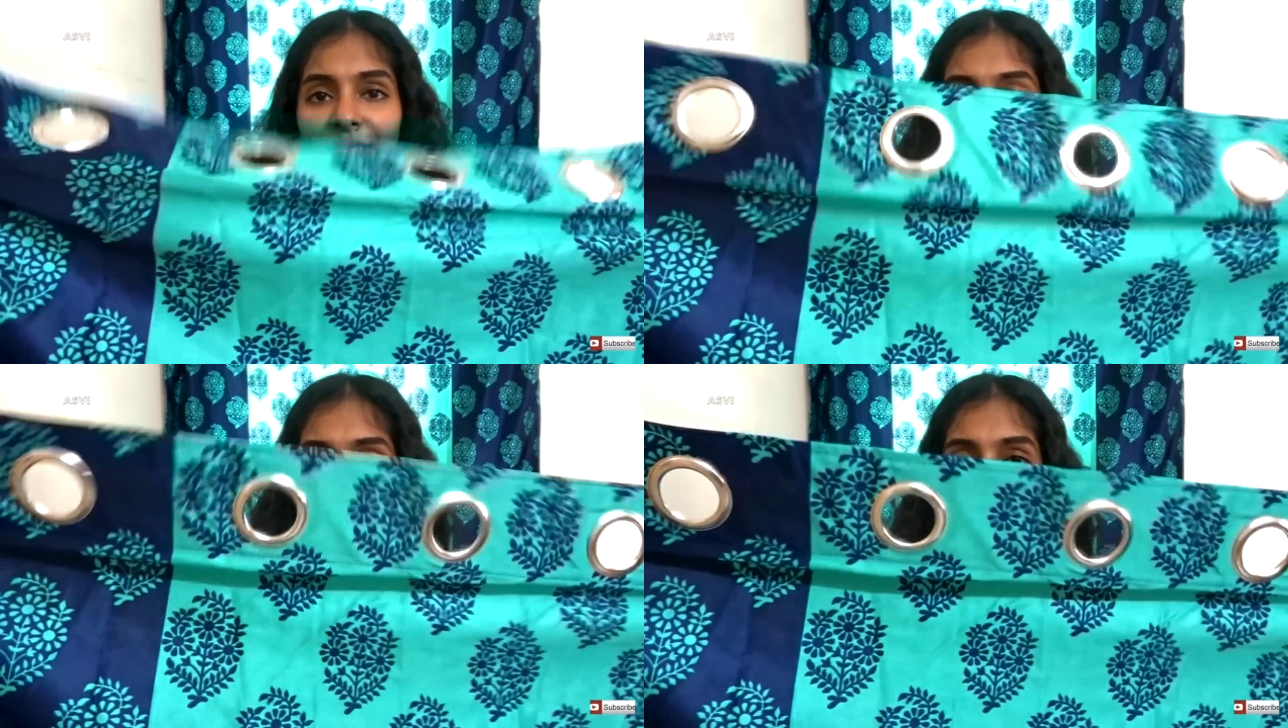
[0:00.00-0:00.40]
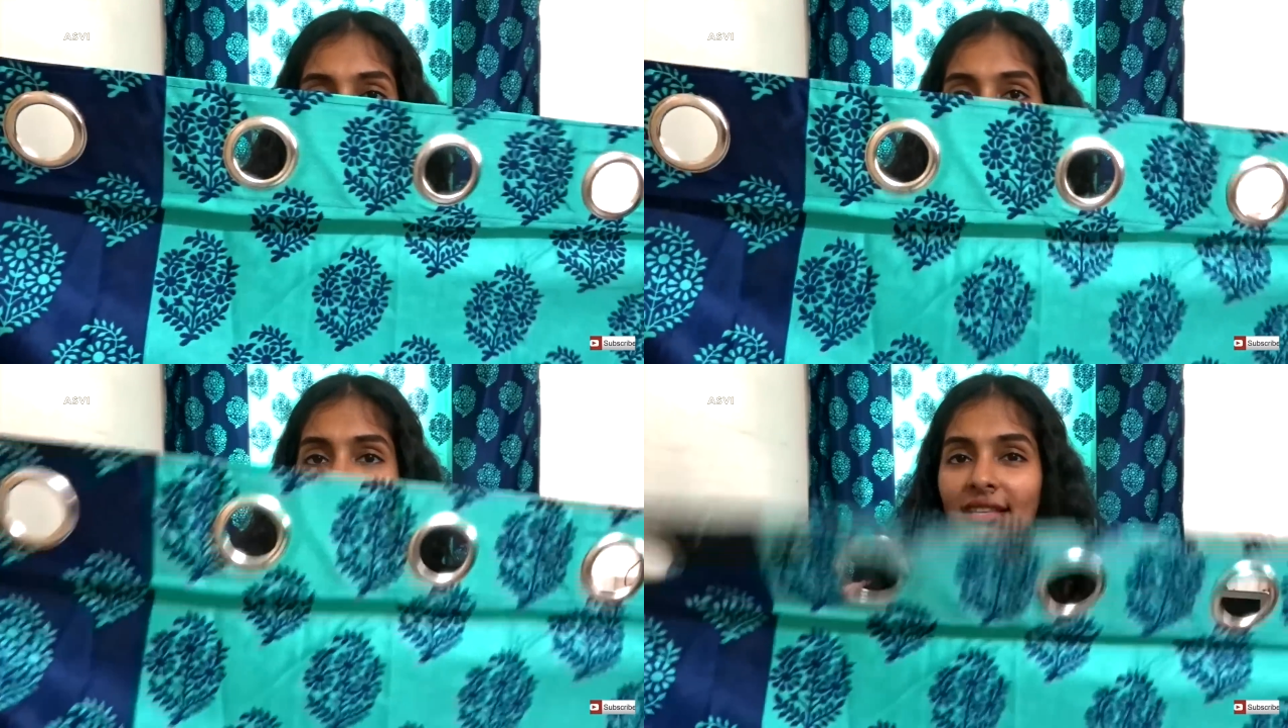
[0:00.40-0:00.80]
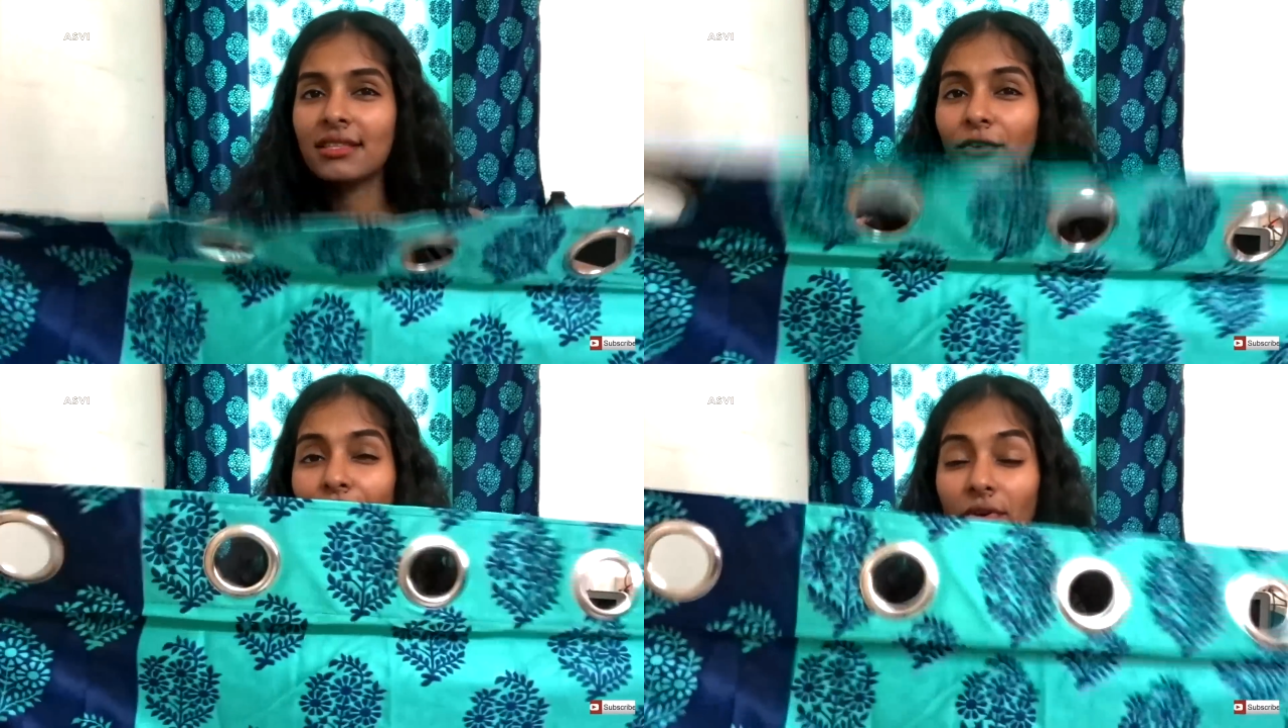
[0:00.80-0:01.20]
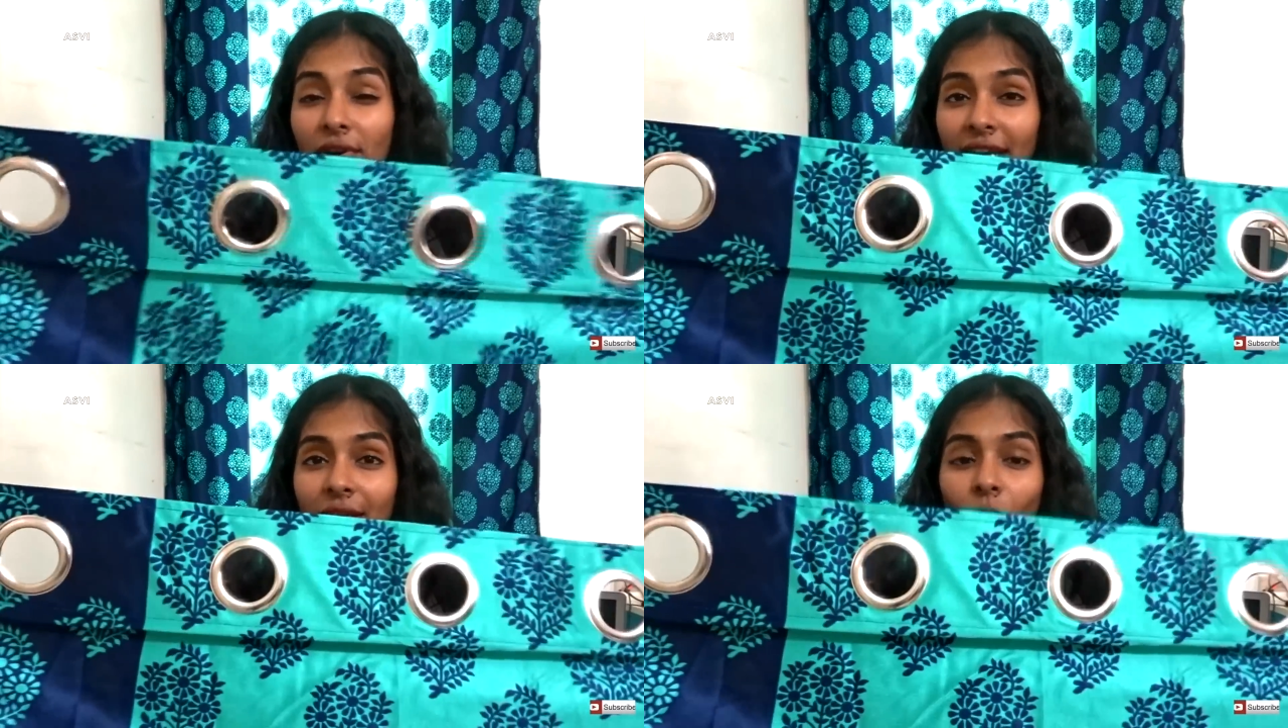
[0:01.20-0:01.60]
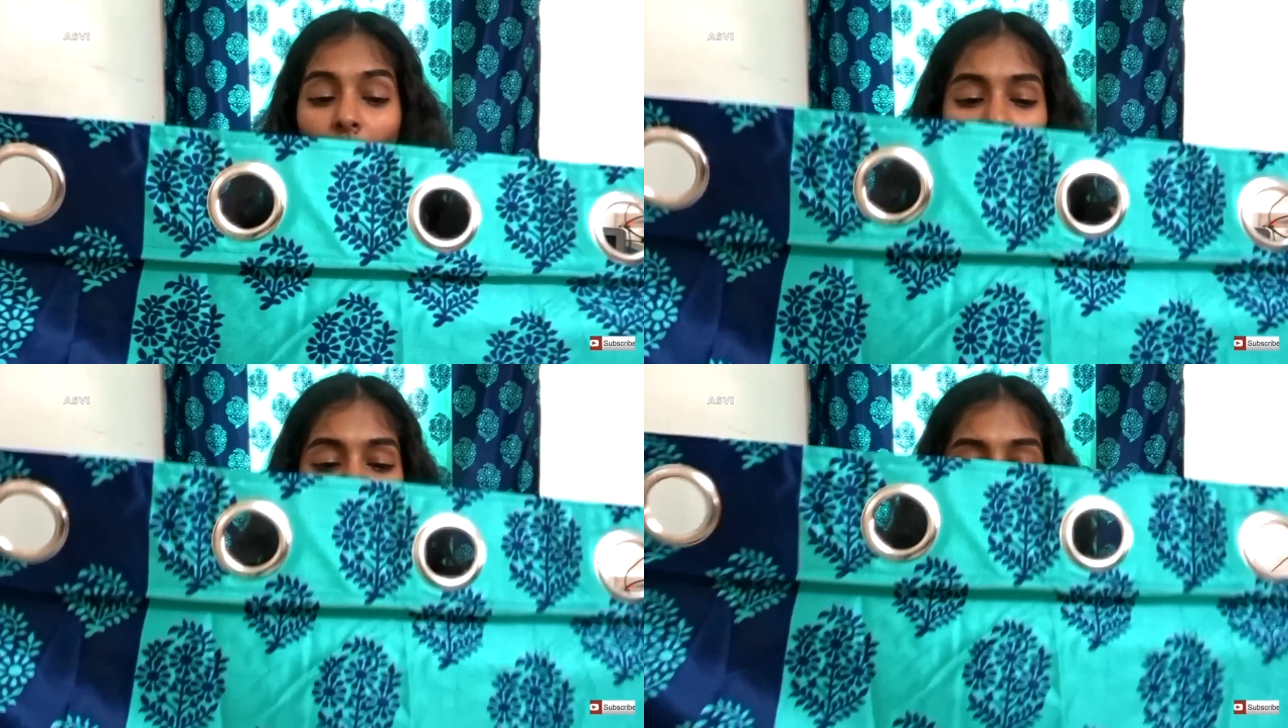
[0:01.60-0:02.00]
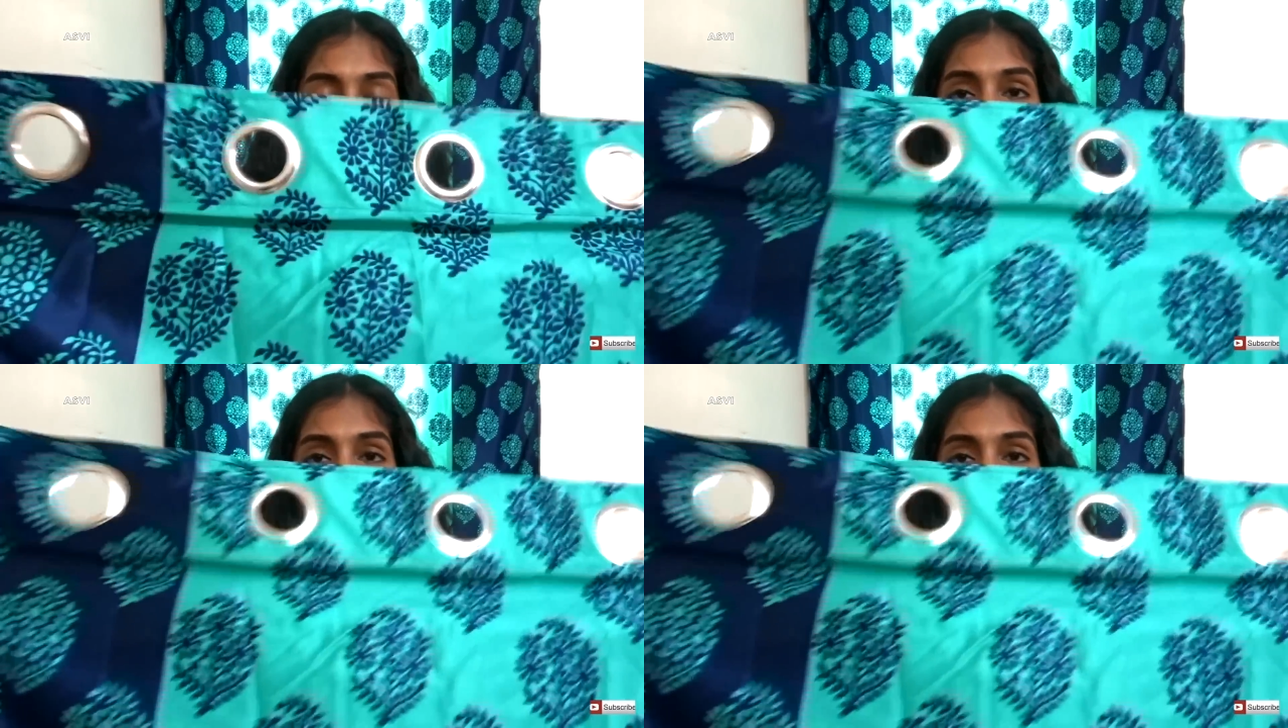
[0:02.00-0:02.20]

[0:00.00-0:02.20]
very nice. It's of great quality,